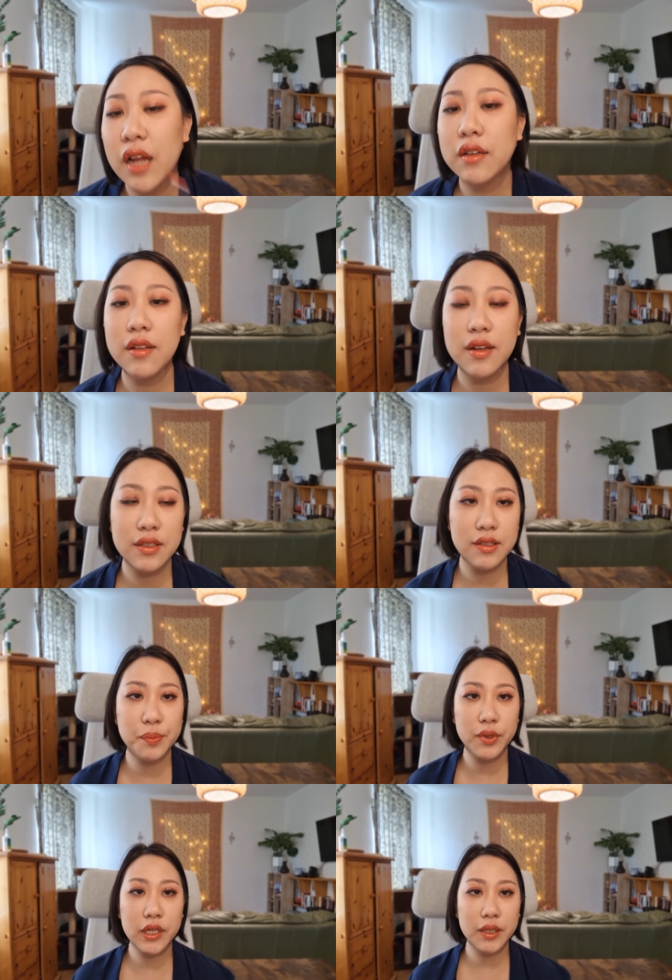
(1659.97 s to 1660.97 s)
Gloss is
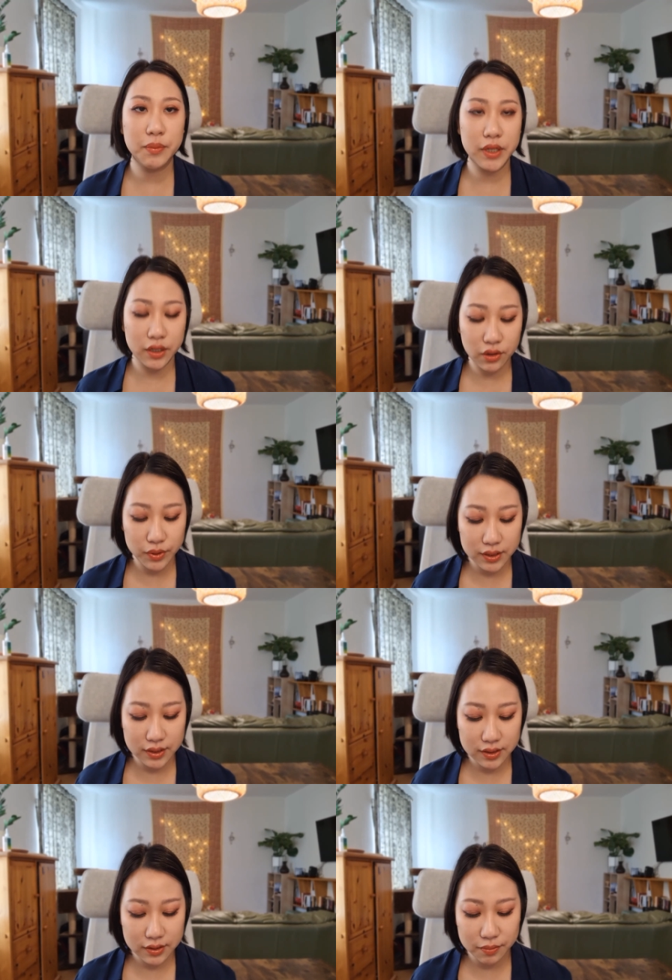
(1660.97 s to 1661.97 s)
pretty, but
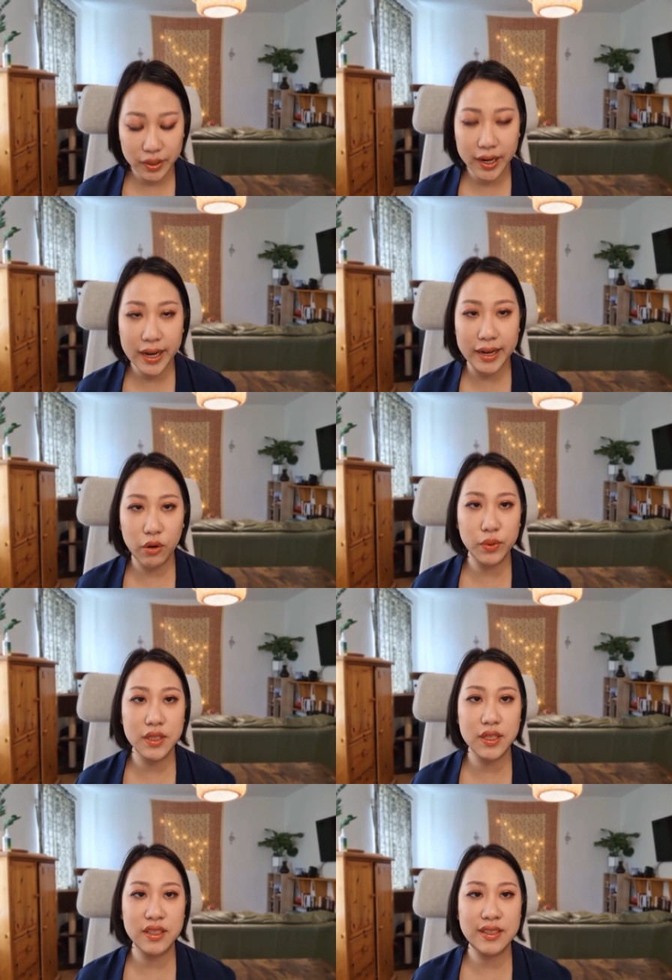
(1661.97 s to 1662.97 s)
my hair always
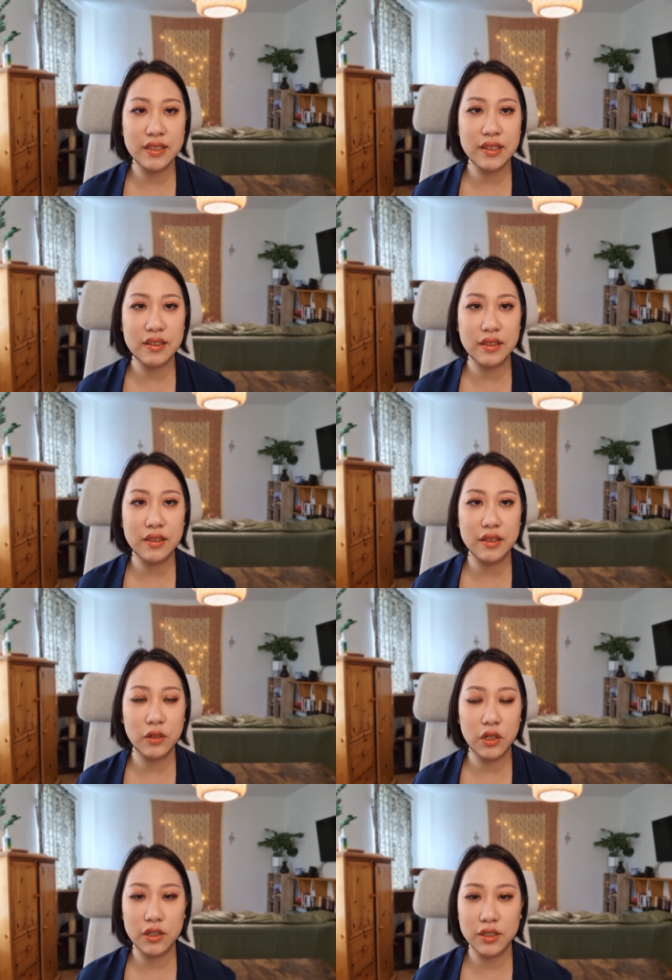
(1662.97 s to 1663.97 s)
gets stuck in the
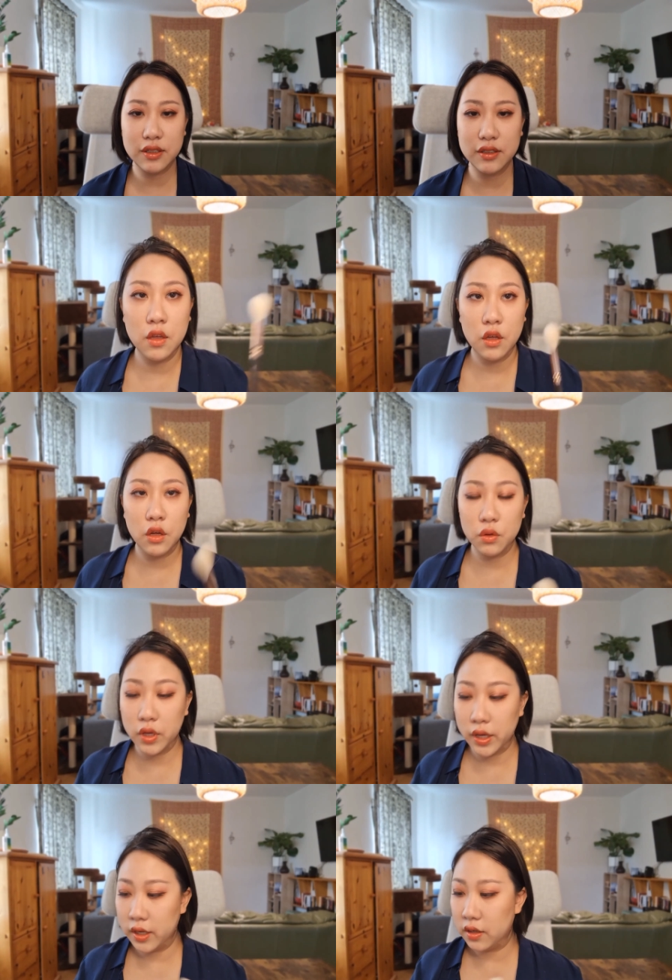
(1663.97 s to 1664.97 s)
gloss.
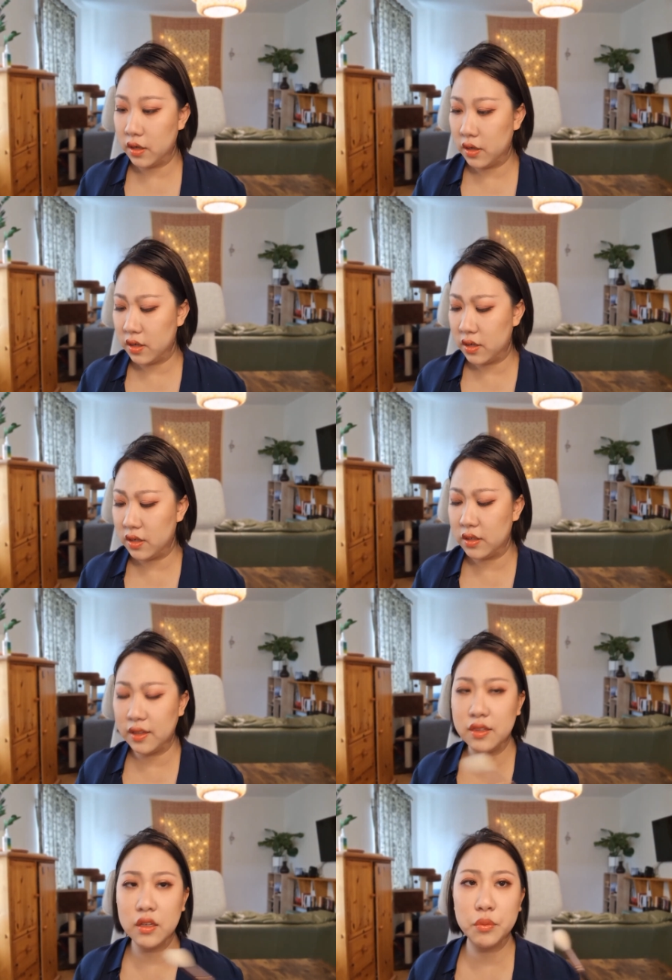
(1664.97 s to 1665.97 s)
Okay, I
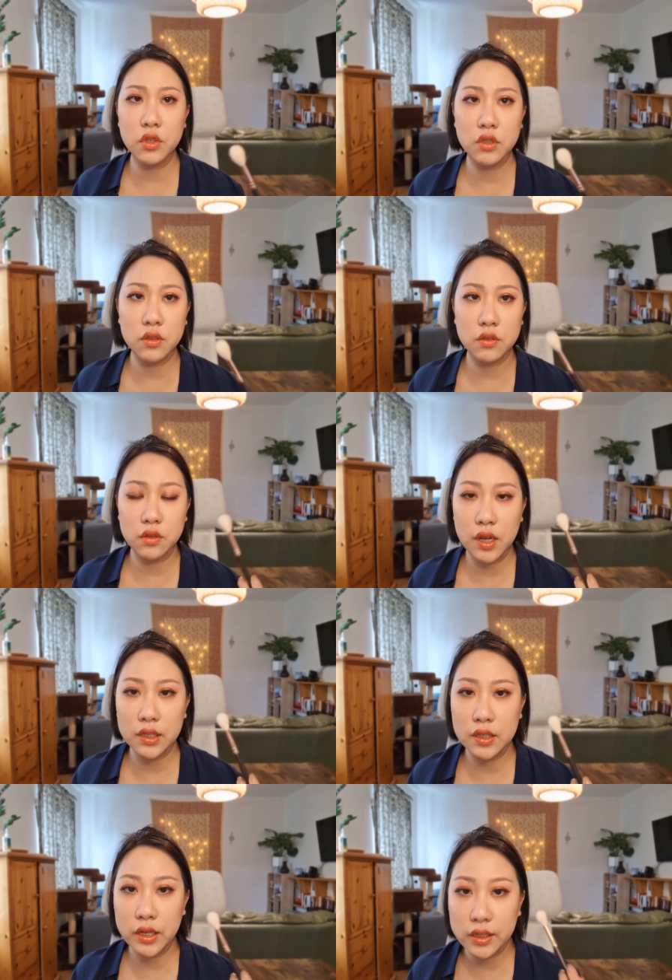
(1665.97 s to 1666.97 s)
think I'm gonna
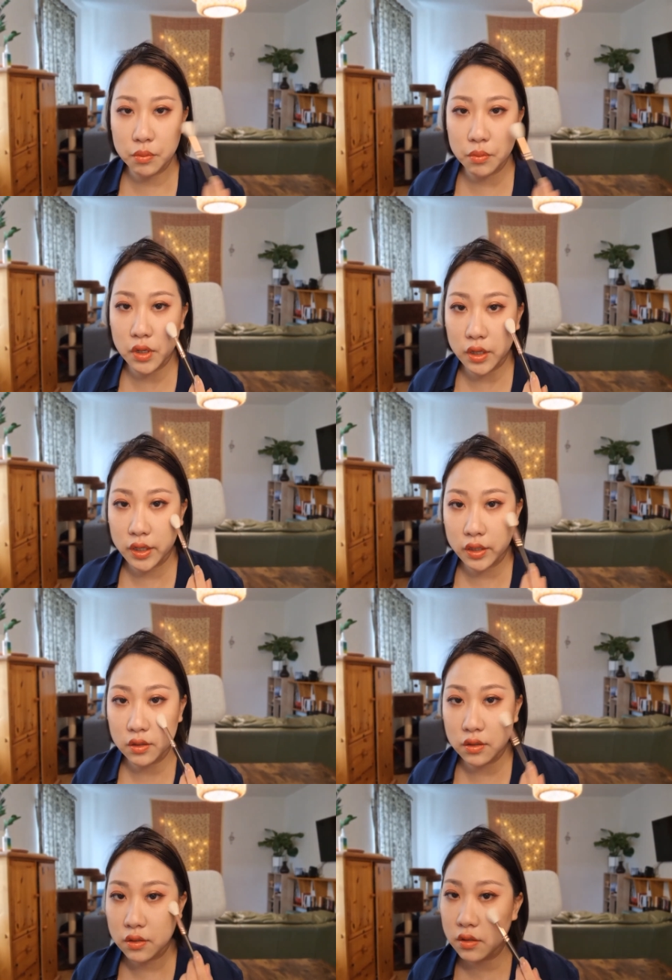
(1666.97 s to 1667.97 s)
highlight my
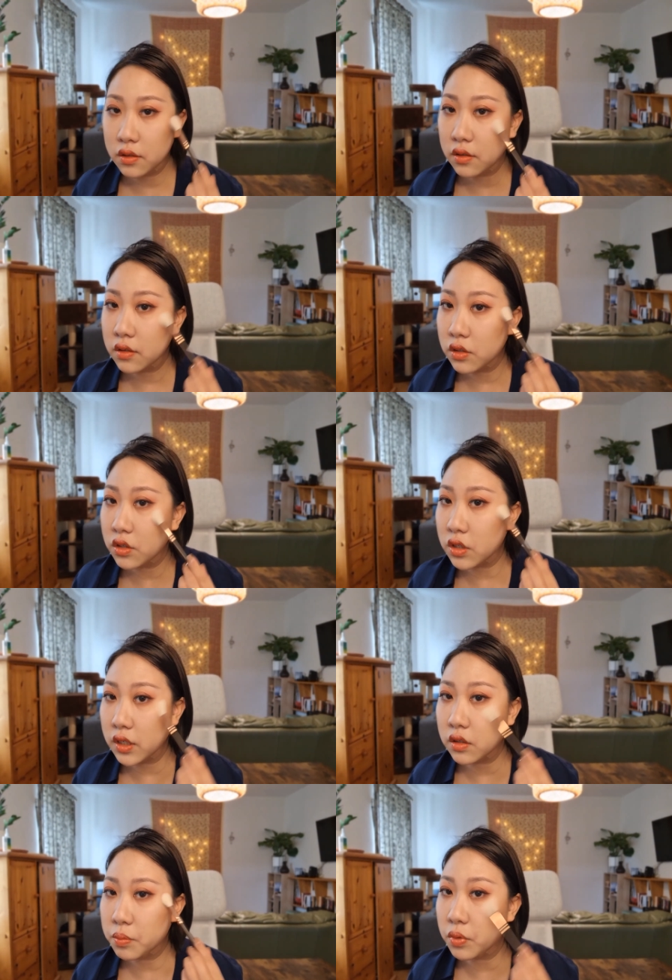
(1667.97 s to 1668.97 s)

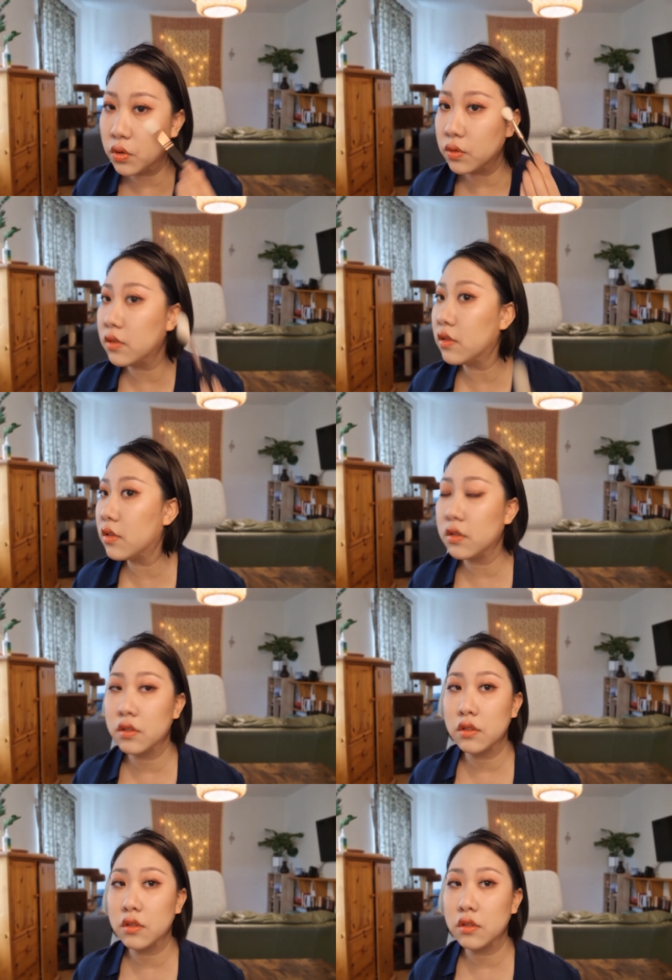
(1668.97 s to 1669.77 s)
cheekbones.